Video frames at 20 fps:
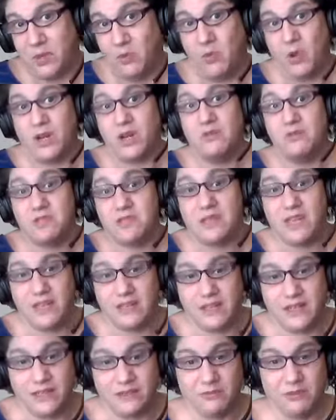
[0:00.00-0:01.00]
What are you
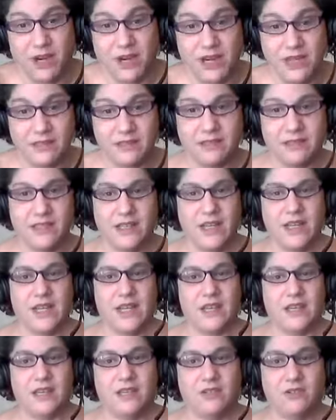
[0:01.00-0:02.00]
selling, right?
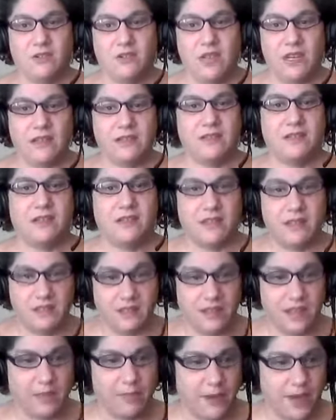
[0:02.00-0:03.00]
These are things to
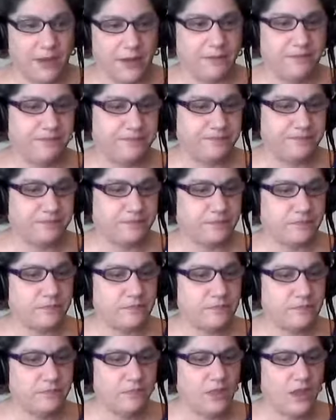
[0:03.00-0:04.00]
think about.
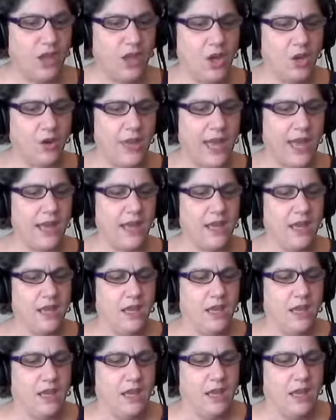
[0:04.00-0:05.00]
Okay,
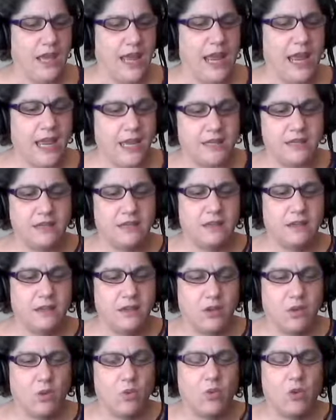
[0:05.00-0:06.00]
and
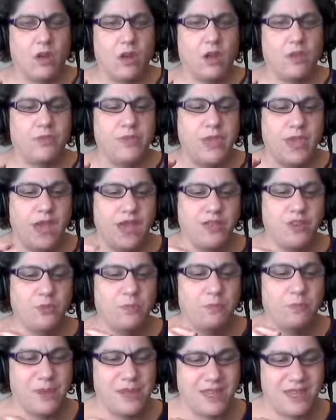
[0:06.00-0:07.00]
the
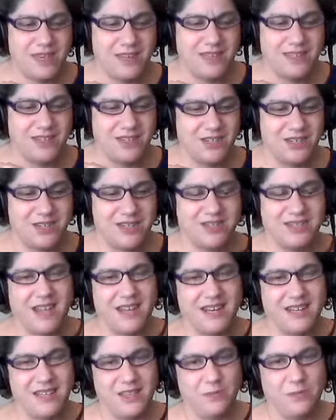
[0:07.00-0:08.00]
other piece to
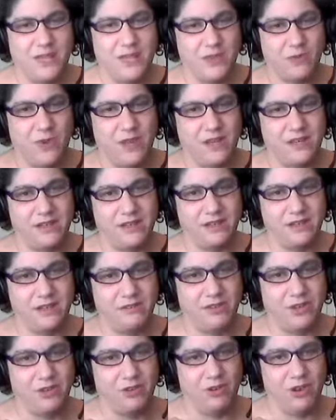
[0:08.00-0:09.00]
deciding the best way to
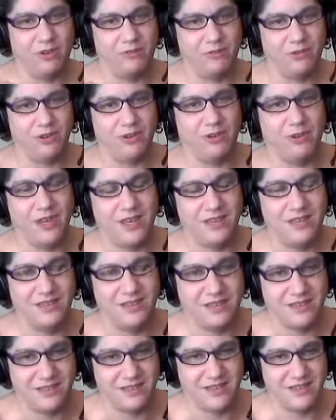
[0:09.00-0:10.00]
deliver your offer
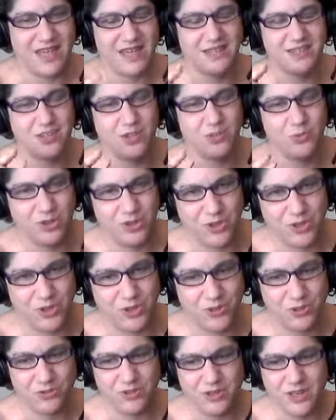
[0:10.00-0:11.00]
has to do with
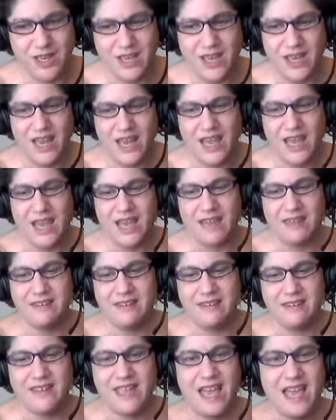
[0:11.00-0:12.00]
you,
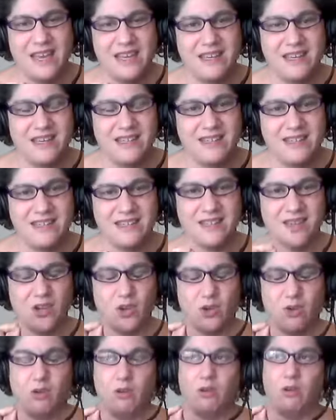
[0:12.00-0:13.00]
and that is,
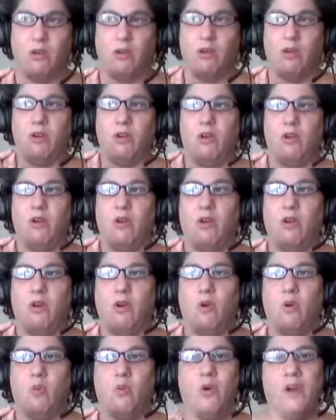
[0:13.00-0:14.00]

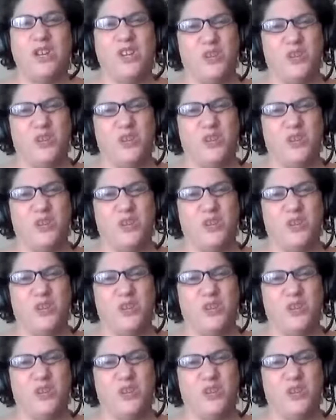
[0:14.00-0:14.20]
what